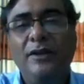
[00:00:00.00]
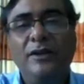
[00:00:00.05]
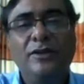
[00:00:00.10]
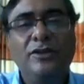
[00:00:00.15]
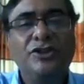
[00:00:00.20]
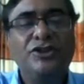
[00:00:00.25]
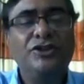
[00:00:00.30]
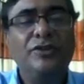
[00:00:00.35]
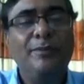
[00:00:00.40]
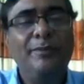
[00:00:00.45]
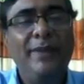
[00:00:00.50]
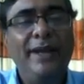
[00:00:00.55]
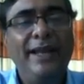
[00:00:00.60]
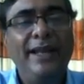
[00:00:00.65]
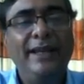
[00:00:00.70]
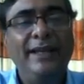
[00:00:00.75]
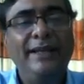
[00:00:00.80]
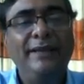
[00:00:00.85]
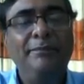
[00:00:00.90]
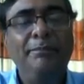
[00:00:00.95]
So
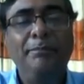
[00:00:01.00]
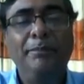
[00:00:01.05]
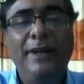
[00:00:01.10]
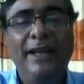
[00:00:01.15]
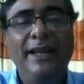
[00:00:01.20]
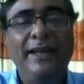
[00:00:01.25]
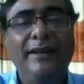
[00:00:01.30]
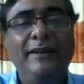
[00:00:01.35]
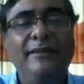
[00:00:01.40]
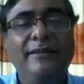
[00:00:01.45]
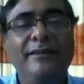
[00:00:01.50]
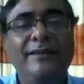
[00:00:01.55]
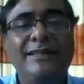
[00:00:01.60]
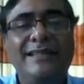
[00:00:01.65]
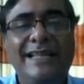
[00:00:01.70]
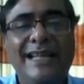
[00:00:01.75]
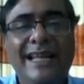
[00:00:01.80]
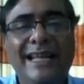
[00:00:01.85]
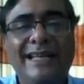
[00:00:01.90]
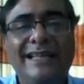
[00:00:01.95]
men, pen,
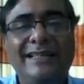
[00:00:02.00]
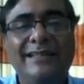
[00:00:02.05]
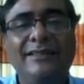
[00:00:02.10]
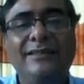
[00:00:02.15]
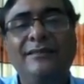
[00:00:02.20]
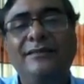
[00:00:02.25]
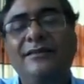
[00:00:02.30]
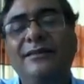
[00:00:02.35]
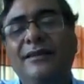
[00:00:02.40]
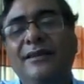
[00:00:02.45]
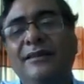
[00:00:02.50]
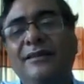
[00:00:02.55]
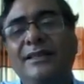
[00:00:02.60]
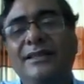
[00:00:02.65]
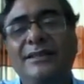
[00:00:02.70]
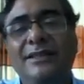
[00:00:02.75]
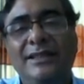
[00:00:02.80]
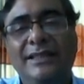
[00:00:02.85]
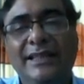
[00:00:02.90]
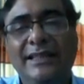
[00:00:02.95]
ten,
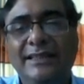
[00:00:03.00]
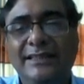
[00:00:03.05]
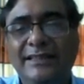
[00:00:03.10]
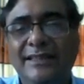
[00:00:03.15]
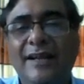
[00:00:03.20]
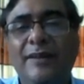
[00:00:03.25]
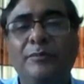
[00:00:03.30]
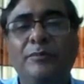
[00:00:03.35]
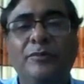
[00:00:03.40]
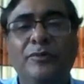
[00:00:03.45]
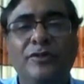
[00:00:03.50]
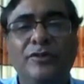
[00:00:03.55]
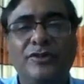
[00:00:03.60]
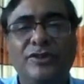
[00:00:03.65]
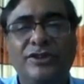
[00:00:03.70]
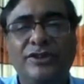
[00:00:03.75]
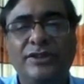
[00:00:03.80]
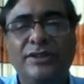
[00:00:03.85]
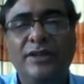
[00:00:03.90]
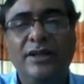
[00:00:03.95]
these are the
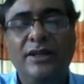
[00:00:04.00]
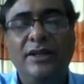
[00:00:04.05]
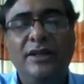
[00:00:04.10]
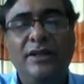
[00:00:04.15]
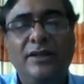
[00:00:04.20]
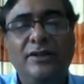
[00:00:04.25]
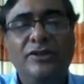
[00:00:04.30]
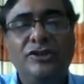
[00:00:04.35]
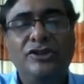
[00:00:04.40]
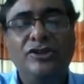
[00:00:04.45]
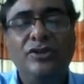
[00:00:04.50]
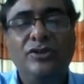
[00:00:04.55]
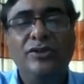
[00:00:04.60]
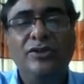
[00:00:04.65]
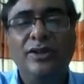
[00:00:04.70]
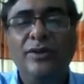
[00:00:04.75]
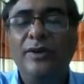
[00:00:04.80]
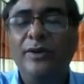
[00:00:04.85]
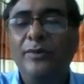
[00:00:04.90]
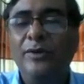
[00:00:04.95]
examples. So
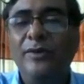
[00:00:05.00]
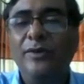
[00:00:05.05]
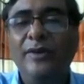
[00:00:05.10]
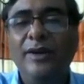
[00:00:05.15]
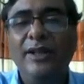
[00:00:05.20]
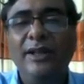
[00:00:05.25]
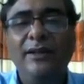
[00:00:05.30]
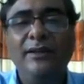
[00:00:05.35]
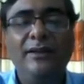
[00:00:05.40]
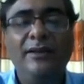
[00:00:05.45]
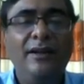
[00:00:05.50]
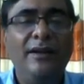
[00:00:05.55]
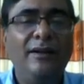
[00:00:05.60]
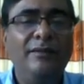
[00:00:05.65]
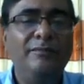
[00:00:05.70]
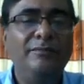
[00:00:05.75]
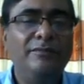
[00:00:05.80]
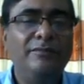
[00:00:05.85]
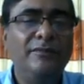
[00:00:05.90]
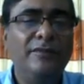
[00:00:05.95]
you have already
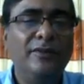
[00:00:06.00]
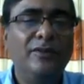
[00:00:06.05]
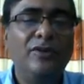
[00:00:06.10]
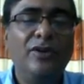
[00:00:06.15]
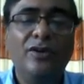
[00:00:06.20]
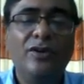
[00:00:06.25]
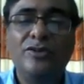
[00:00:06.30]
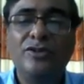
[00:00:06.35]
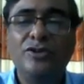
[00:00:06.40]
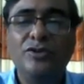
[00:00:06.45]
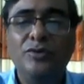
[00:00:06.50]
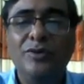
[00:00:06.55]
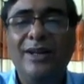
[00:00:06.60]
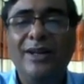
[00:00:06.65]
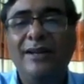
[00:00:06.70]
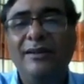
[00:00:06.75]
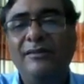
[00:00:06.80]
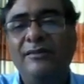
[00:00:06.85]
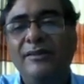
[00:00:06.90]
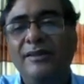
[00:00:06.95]
got two
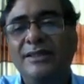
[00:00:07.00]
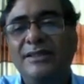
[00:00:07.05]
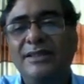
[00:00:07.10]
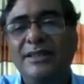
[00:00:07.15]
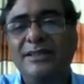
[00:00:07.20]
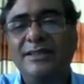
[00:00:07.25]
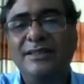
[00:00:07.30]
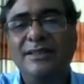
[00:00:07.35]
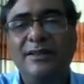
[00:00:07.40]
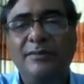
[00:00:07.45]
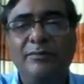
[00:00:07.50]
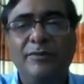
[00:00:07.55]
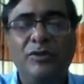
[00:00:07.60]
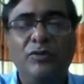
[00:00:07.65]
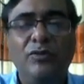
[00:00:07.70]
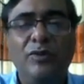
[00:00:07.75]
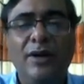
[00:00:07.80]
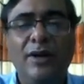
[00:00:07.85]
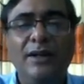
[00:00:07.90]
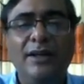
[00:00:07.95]
characteristics. Number
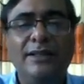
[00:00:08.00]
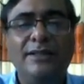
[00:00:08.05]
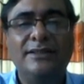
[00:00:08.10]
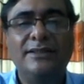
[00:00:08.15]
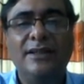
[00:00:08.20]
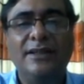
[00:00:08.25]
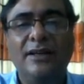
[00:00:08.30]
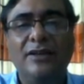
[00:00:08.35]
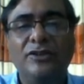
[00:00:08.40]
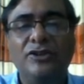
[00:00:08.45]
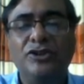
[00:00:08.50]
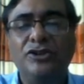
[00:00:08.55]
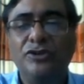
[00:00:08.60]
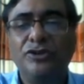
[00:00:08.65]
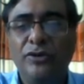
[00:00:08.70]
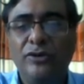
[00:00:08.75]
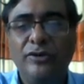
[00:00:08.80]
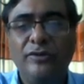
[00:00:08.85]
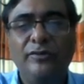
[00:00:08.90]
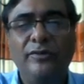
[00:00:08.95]
one, it's a
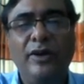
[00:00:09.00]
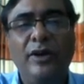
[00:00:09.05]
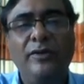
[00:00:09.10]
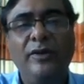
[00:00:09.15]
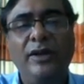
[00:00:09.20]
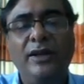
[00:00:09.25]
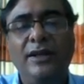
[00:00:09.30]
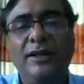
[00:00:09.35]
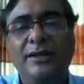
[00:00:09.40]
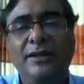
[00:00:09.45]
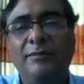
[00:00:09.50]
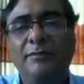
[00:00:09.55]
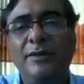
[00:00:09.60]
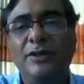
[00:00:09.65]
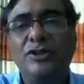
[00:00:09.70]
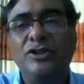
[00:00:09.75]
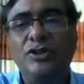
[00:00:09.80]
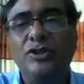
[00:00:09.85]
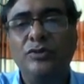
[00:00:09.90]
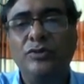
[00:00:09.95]
short vowel, and
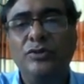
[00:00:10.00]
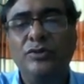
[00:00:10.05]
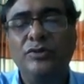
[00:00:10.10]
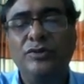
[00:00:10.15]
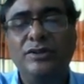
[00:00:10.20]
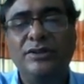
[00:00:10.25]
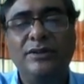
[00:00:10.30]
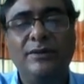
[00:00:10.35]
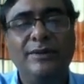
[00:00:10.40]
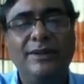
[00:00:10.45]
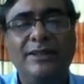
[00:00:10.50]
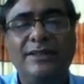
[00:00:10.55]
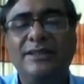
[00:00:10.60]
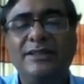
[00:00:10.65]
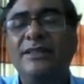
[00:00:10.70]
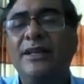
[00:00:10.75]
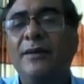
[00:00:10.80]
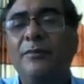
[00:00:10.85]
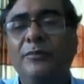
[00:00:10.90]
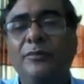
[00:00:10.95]
number two, some
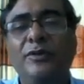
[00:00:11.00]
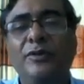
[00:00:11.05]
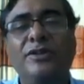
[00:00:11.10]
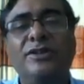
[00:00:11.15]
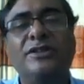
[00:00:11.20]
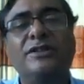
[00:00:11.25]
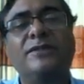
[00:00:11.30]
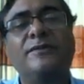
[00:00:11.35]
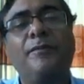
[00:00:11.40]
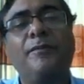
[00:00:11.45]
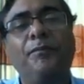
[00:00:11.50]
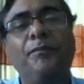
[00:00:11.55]
examples.